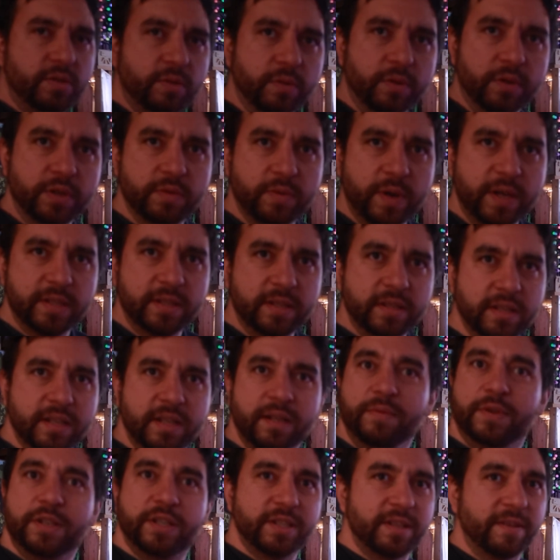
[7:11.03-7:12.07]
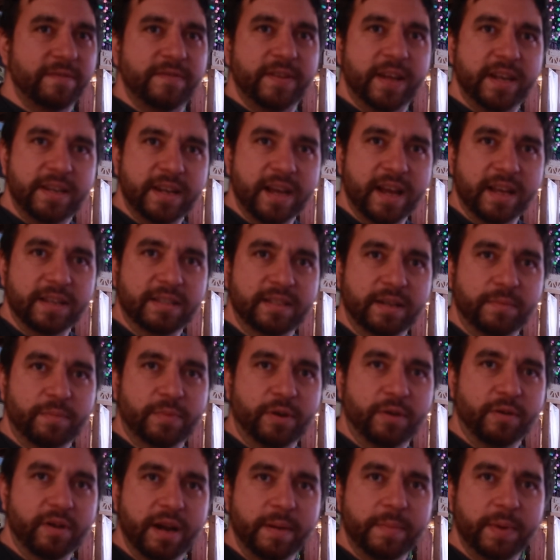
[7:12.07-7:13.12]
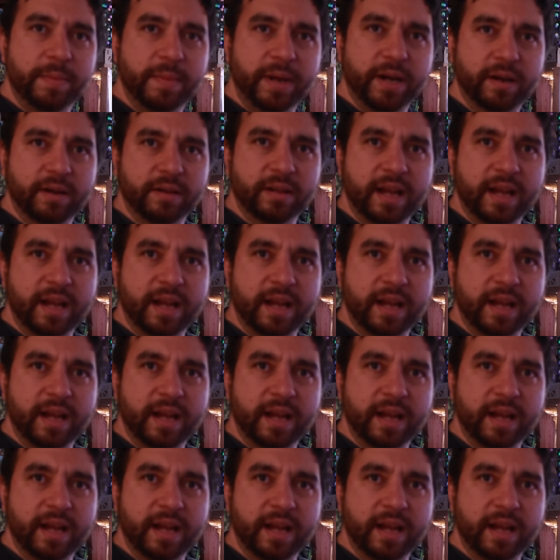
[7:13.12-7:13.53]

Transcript: Tools Residency, which is a fantastic program at Maker